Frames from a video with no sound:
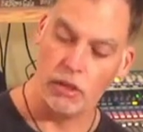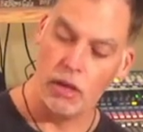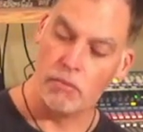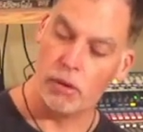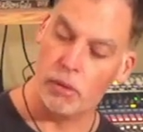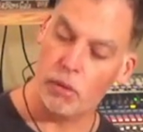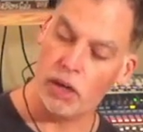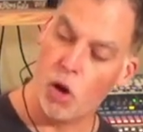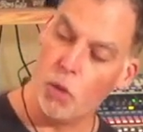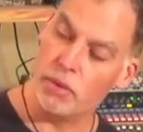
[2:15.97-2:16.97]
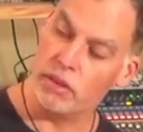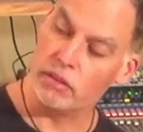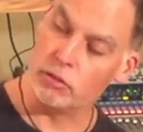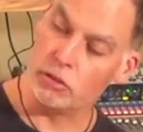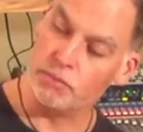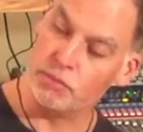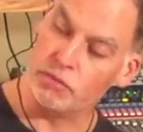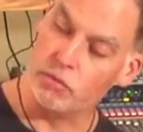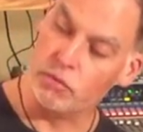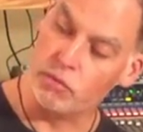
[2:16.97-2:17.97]
But we want to open
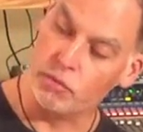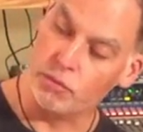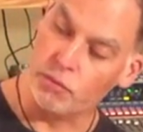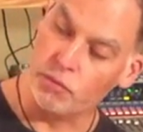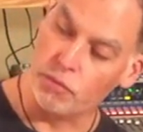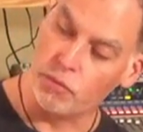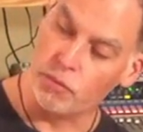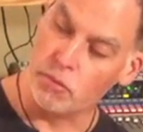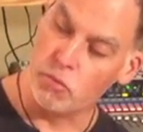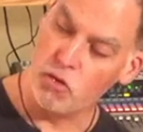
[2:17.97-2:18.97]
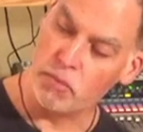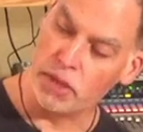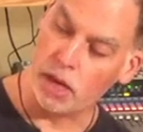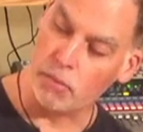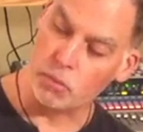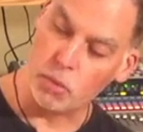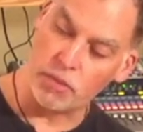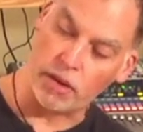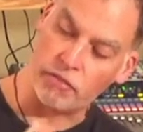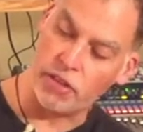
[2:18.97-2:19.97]
the movement up with
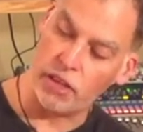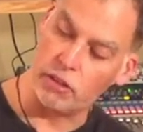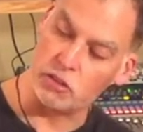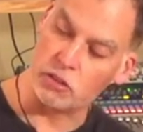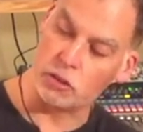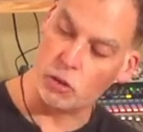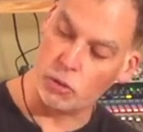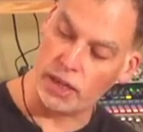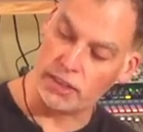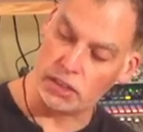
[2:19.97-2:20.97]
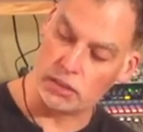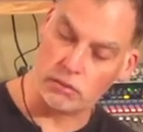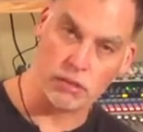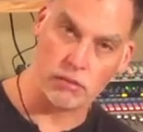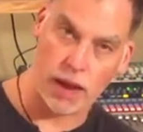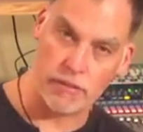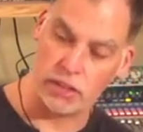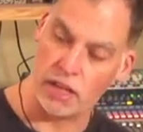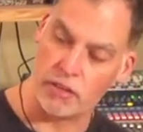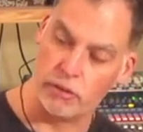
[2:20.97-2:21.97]
our fingers so we're not just have a
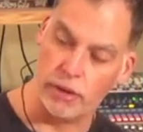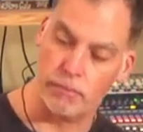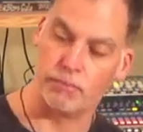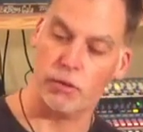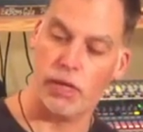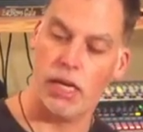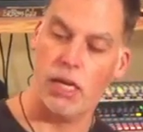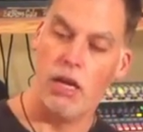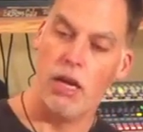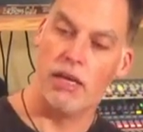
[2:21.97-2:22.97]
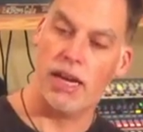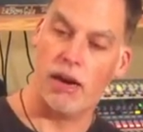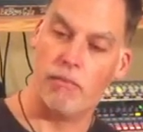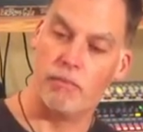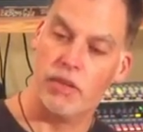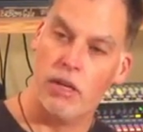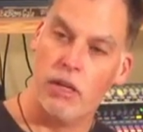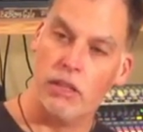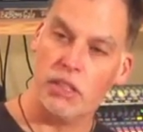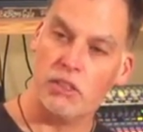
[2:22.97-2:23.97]
death grip. Okay? Now,
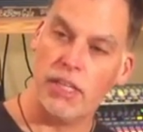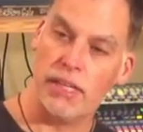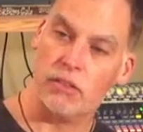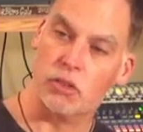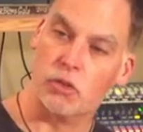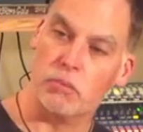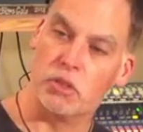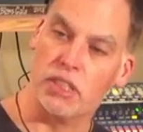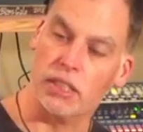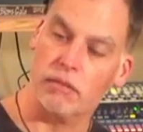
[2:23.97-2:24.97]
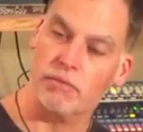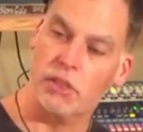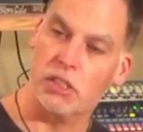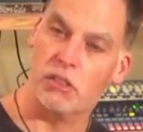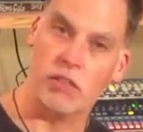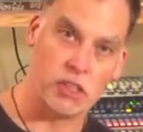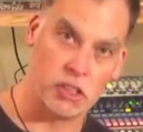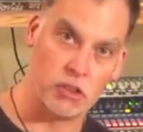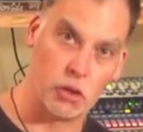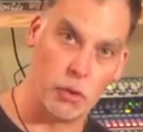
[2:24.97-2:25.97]
let's take the drumstick. This is
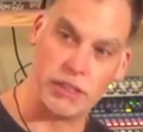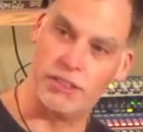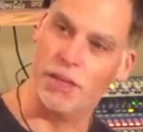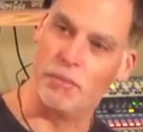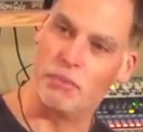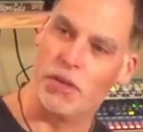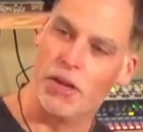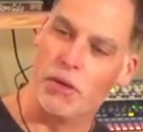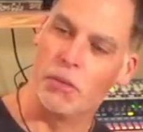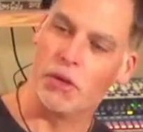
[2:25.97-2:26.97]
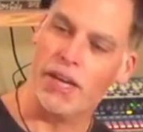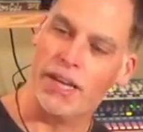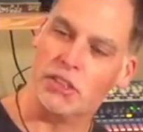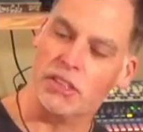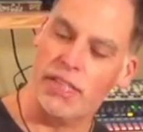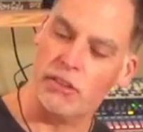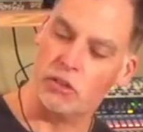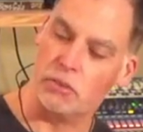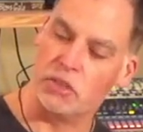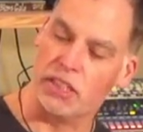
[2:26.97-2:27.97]
the quick tip. We're going to actually take the
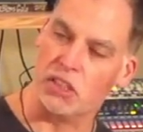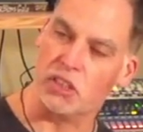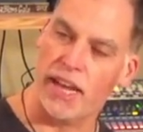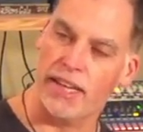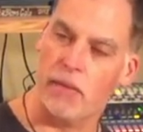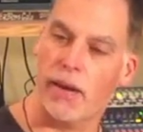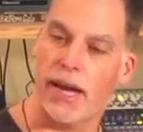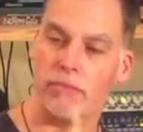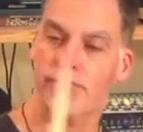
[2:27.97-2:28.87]
drumstick and slide it back,